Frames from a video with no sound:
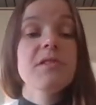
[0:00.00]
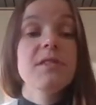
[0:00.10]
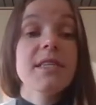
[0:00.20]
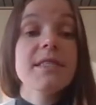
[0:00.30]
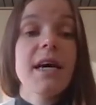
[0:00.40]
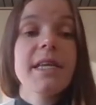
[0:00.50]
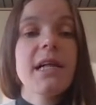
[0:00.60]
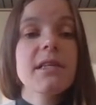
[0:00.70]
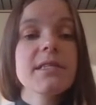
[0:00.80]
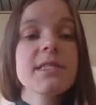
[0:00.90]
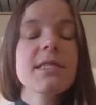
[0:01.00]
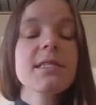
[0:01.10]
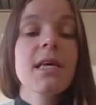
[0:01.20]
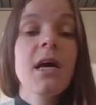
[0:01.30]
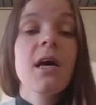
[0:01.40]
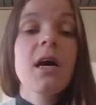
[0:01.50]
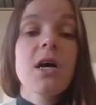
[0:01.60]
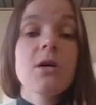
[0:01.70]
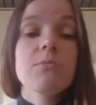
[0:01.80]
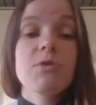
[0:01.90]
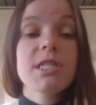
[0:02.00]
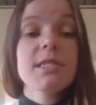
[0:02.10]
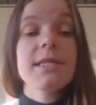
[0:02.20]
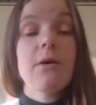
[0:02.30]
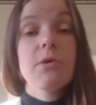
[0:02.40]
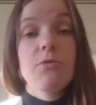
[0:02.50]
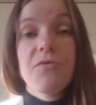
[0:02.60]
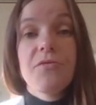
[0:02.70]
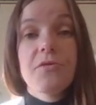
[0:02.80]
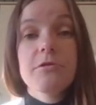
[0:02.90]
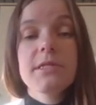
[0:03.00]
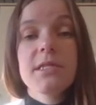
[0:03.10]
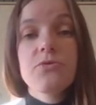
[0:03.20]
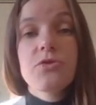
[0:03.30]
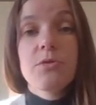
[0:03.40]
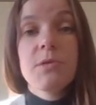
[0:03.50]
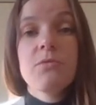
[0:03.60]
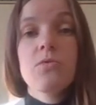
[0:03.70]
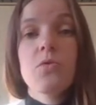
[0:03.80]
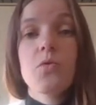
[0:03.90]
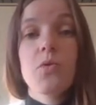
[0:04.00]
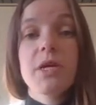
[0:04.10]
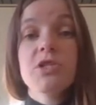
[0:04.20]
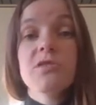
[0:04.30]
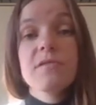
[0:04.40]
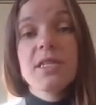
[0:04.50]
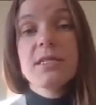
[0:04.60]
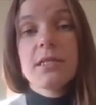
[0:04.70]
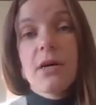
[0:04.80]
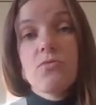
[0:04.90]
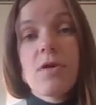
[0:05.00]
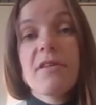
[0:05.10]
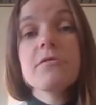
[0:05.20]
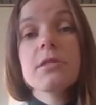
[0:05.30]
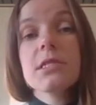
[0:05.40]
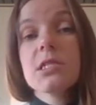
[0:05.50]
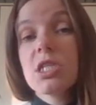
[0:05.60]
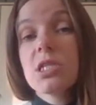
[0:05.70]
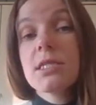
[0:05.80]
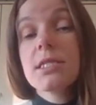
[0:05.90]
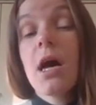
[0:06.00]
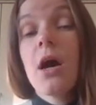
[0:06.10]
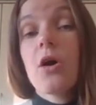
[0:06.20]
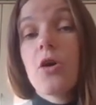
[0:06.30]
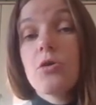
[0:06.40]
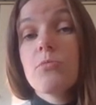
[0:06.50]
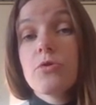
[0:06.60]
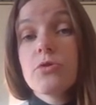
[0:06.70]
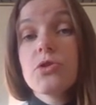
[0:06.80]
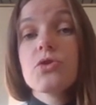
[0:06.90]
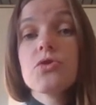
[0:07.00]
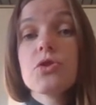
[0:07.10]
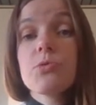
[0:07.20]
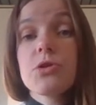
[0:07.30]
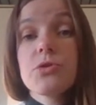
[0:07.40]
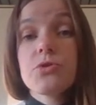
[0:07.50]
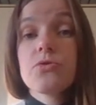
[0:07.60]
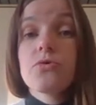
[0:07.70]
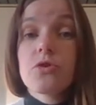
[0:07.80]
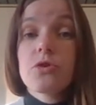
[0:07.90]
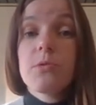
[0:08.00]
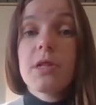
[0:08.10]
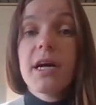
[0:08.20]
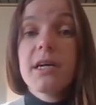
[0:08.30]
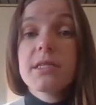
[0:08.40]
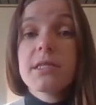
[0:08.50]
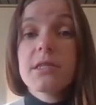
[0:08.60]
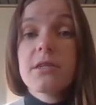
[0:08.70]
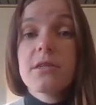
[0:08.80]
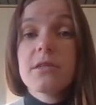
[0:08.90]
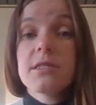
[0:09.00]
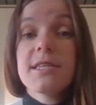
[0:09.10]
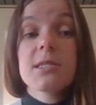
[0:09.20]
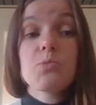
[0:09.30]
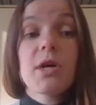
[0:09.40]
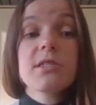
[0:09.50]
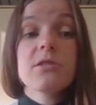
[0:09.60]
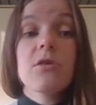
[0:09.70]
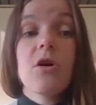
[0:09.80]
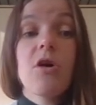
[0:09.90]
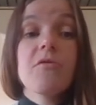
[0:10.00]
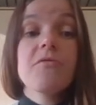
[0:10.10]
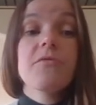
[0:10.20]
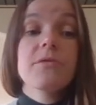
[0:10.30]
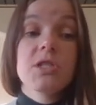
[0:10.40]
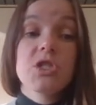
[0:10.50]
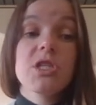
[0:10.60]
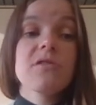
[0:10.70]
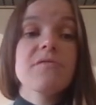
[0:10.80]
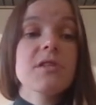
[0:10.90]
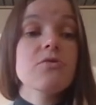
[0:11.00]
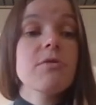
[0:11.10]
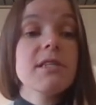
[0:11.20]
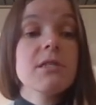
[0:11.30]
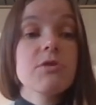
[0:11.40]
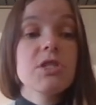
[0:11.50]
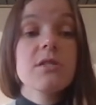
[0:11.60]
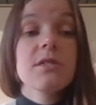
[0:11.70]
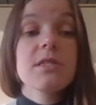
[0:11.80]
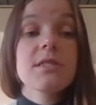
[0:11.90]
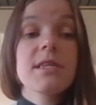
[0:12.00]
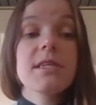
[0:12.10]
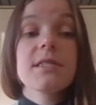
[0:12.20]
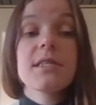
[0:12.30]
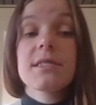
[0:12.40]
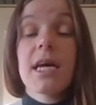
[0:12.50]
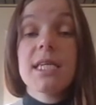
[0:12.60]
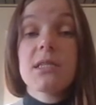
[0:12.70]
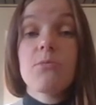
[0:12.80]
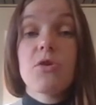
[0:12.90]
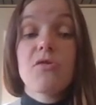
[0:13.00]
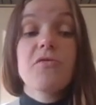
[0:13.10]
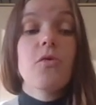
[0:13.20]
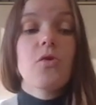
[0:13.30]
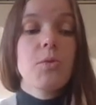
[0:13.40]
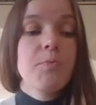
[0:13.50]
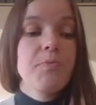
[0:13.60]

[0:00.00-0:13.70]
data analysis, which is that we will first determine which of these 10 reference genes are most suitable to normalize the expression of the gene of interest, which in this case is SMR4.